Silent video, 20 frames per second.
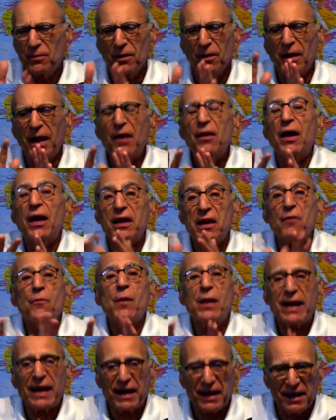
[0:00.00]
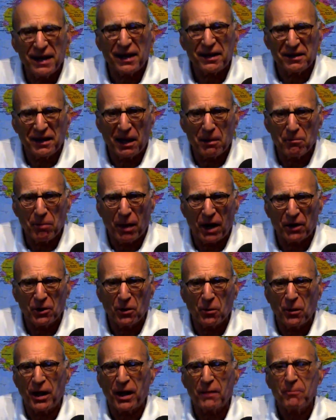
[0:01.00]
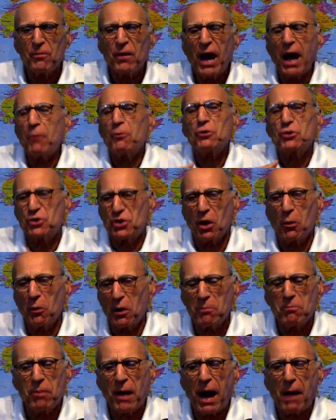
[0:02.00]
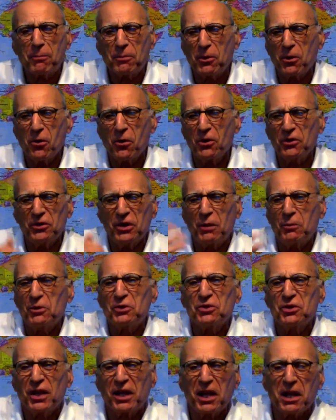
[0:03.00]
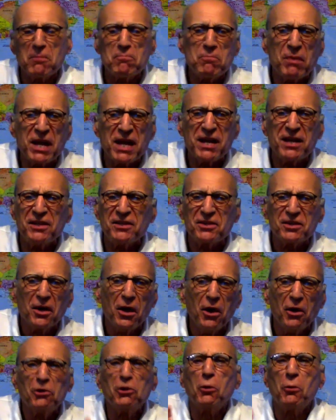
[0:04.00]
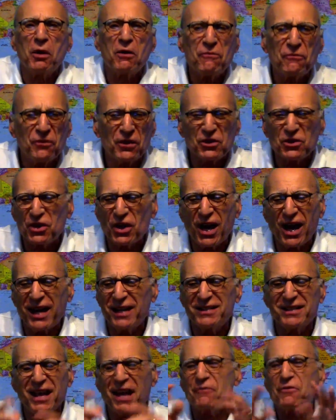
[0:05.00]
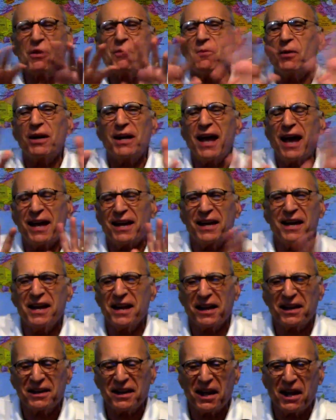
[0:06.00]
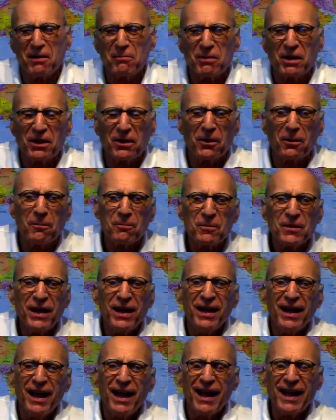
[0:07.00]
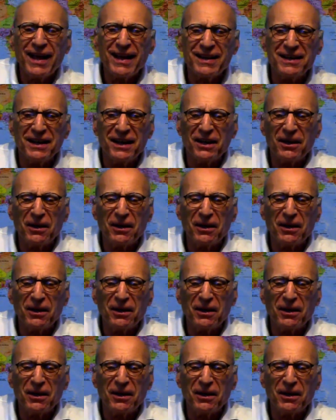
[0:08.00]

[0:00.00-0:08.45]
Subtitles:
everyone had a nickname, by the way. I was Joey Popcorn, there was Nicky Beans, Louis Fish Eyes, everyone had a nickname, you know. And